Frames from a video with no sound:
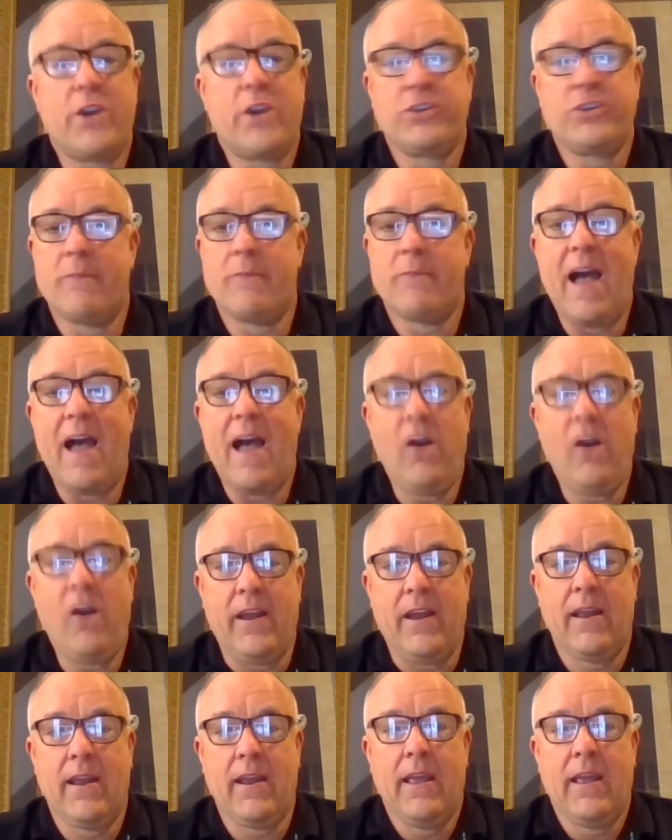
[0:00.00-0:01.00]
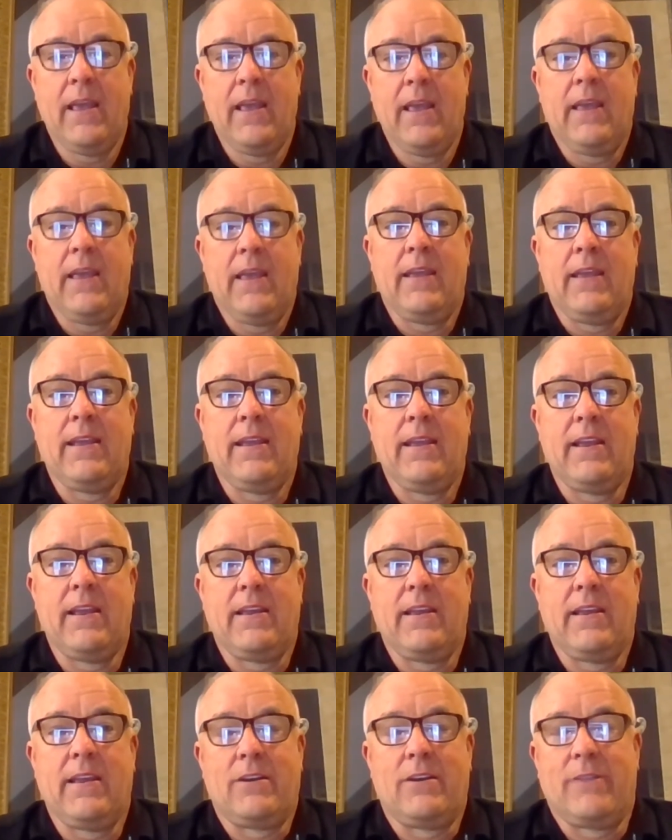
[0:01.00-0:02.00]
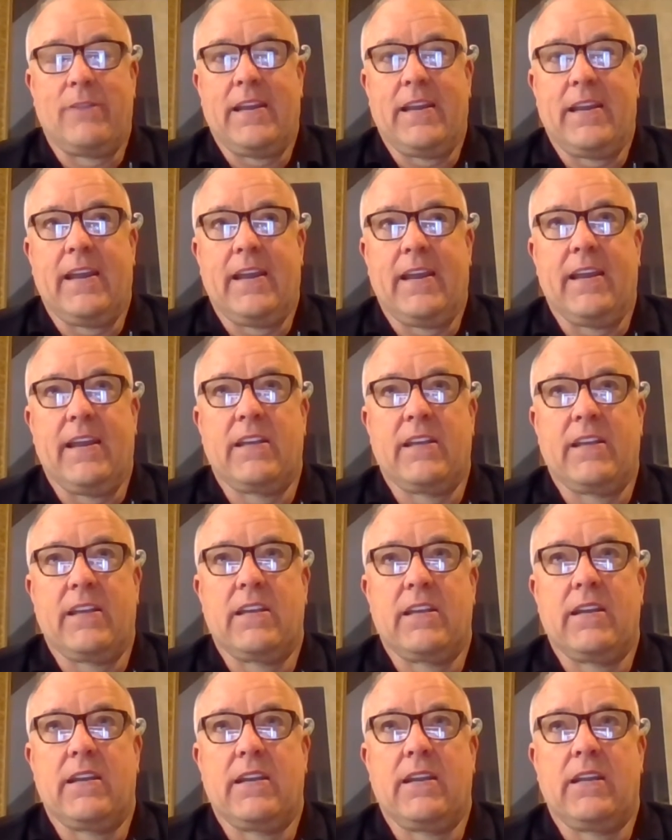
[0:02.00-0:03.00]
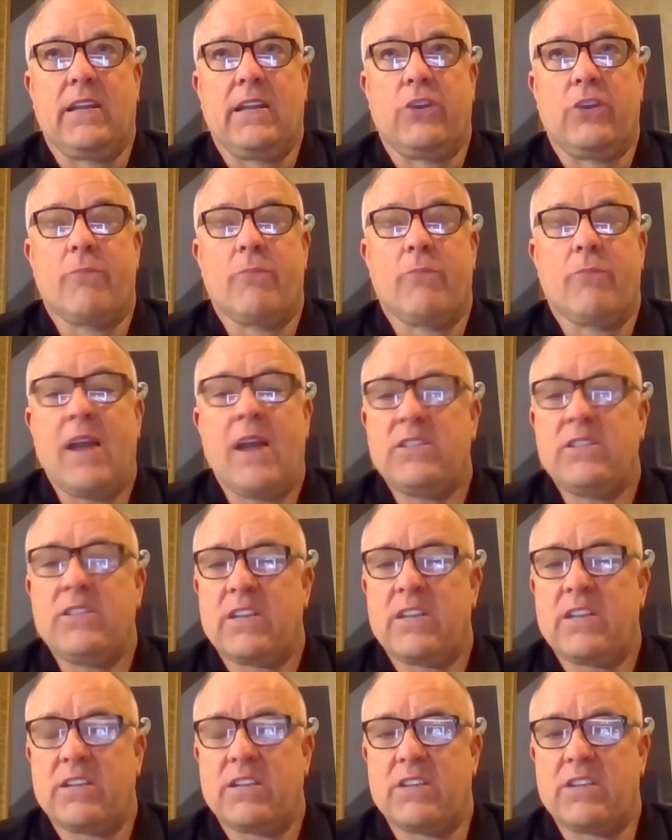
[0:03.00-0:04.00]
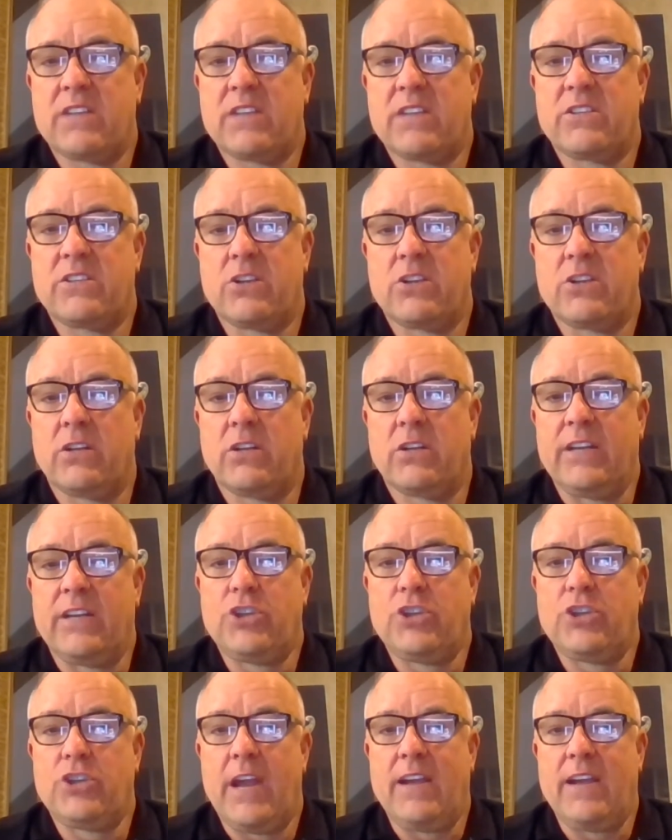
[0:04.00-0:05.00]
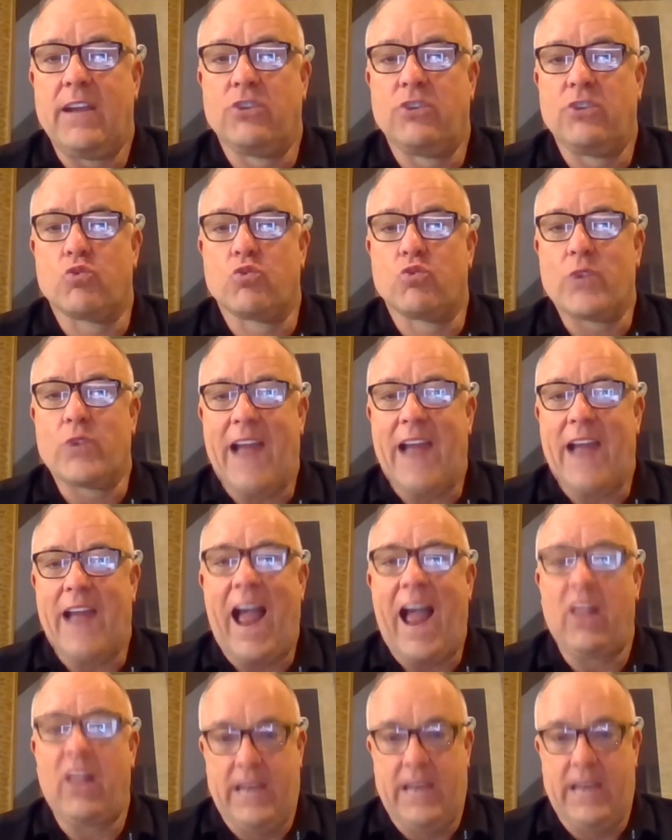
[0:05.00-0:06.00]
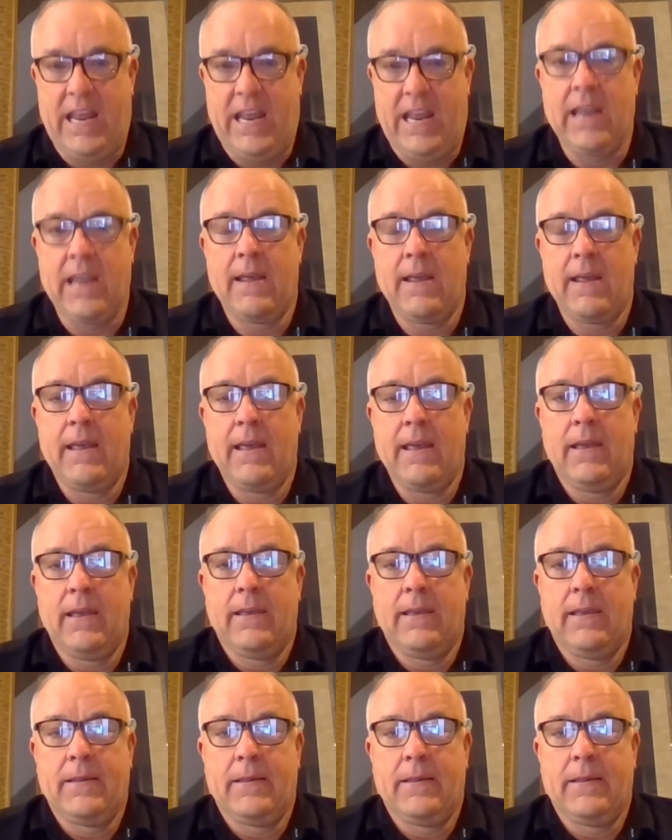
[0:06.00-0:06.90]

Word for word: about it. Your mindset doesn't necessarily change reality. Mm-hmm.